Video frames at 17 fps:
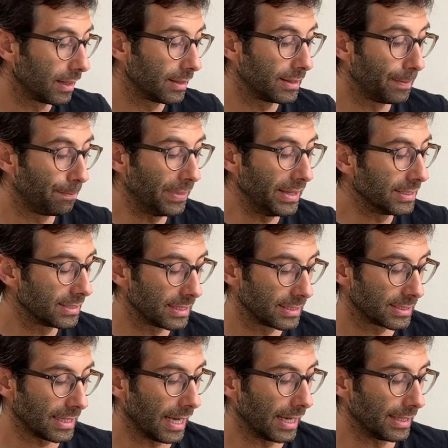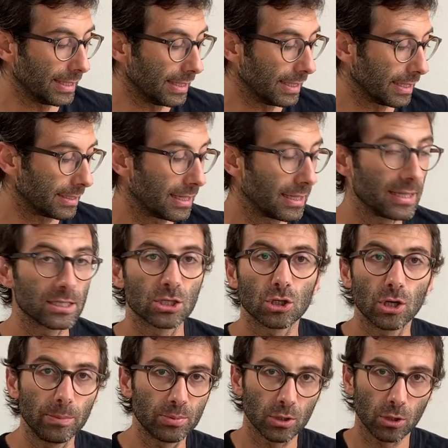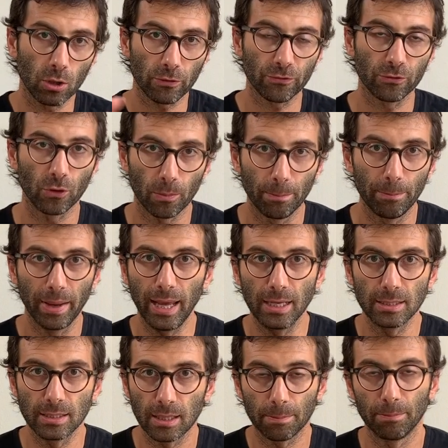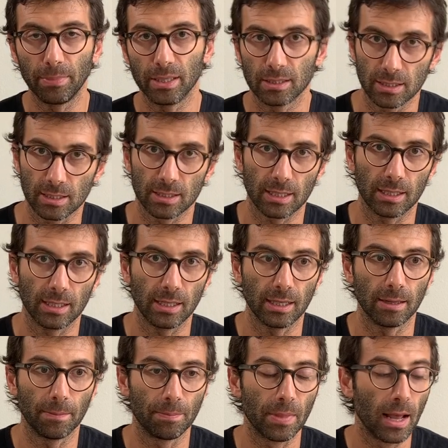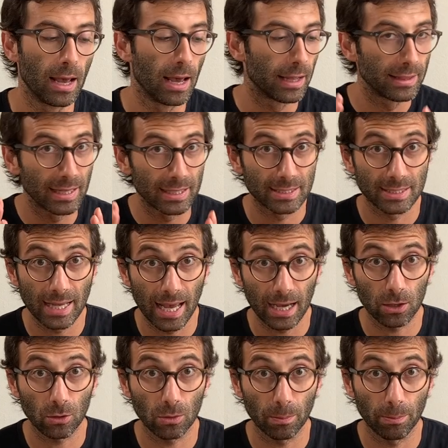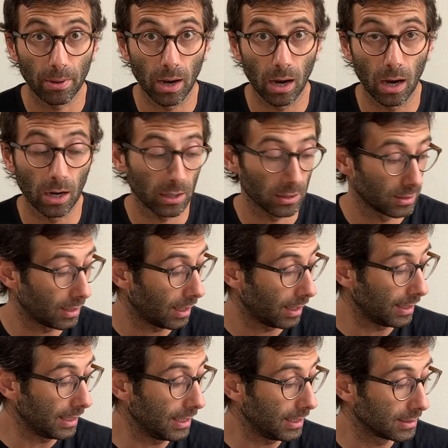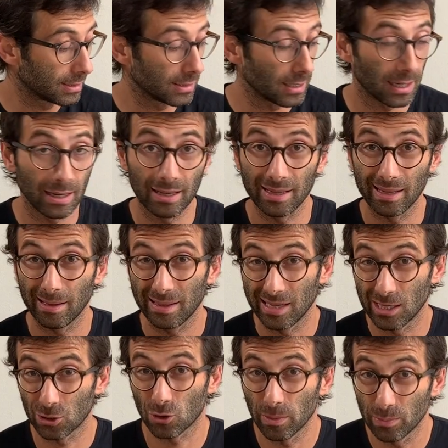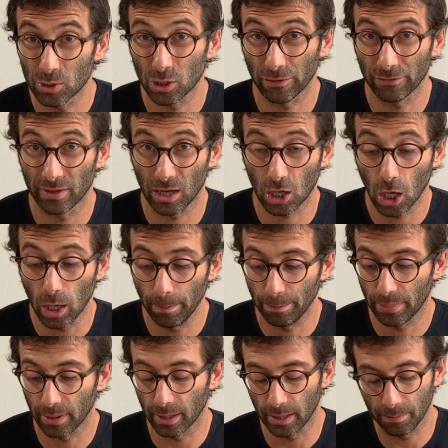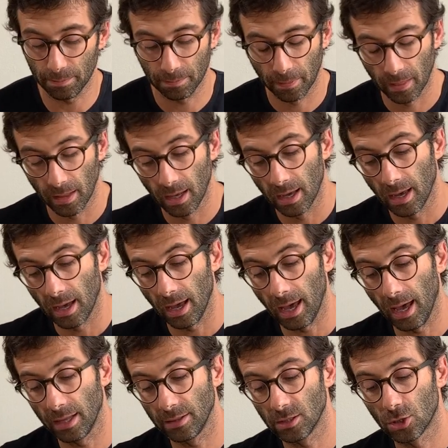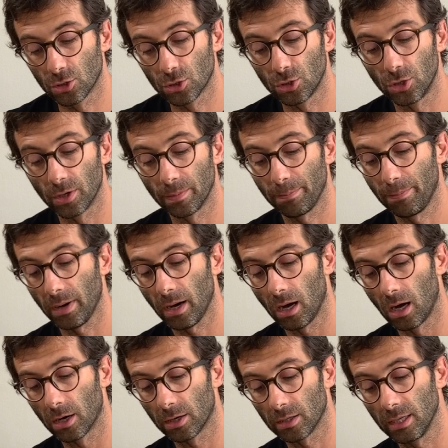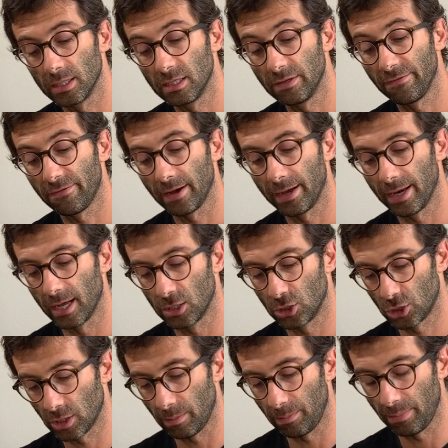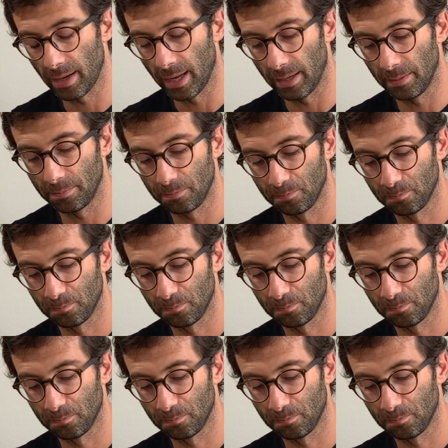the business idea, the description of your basic business idea. The second part is uh, description of the company, and the third part is the financial plan.